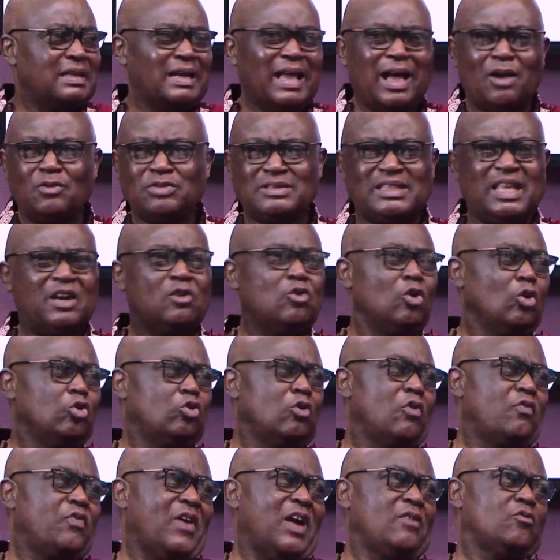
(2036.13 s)
I'll take low to
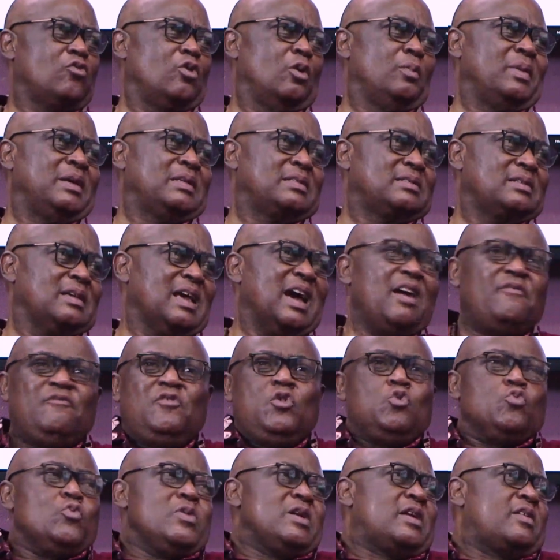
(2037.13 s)
5 numbers every
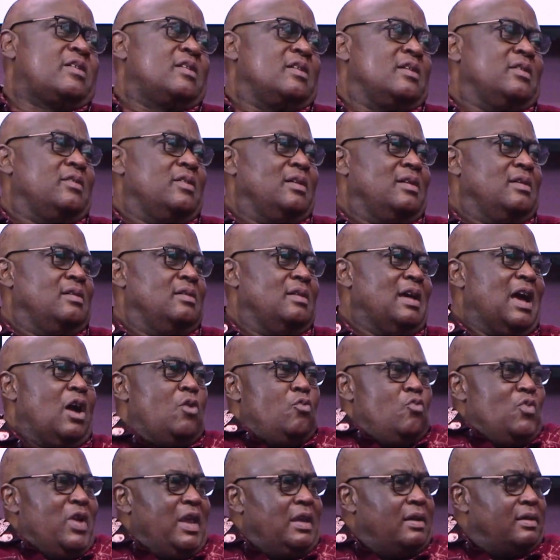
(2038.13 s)
week and
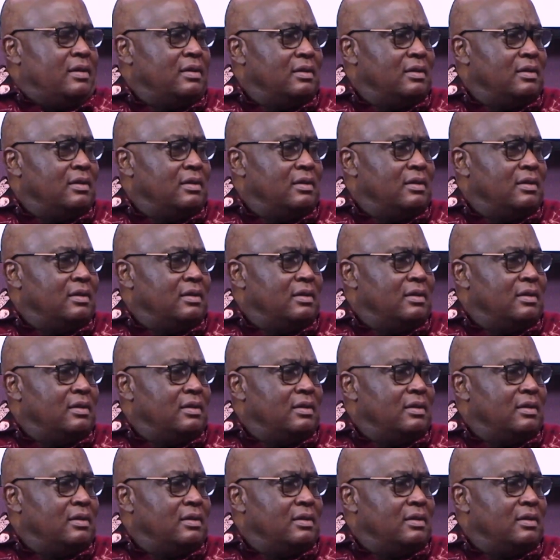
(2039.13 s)
win.